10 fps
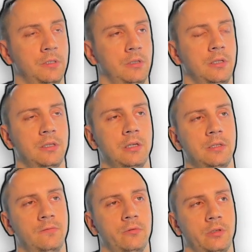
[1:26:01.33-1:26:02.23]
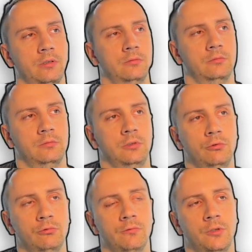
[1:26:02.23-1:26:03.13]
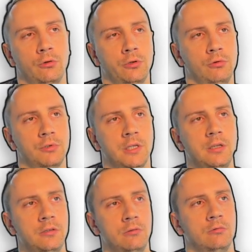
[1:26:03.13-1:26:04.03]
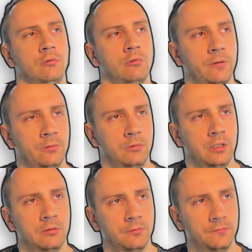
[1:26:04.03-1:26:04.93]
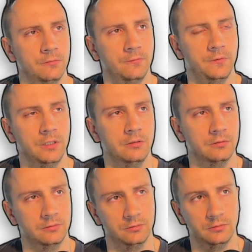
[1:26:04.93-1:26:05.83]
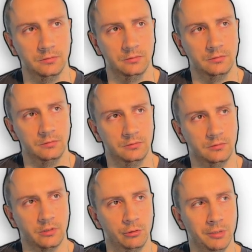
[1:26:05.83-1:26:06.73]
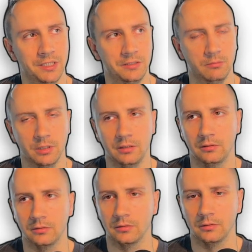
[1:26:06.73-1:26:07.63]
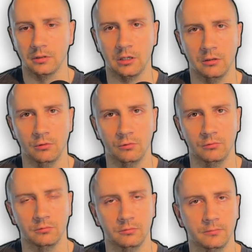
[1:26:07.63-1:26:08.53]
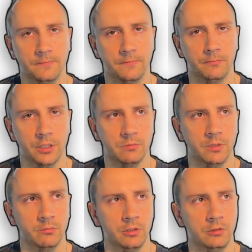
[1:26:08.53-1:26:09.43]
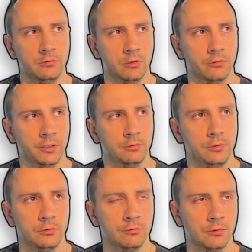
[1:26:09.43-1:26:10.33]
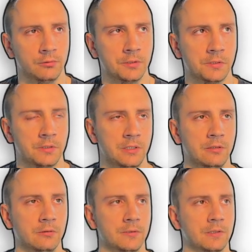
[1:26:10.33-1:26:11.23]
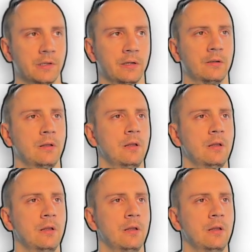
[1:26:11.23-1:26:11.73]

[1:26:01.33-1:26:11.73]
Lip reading: stack size for your use case. You have to kind of think, try to estimate how much memory you are going to use on this signal stack.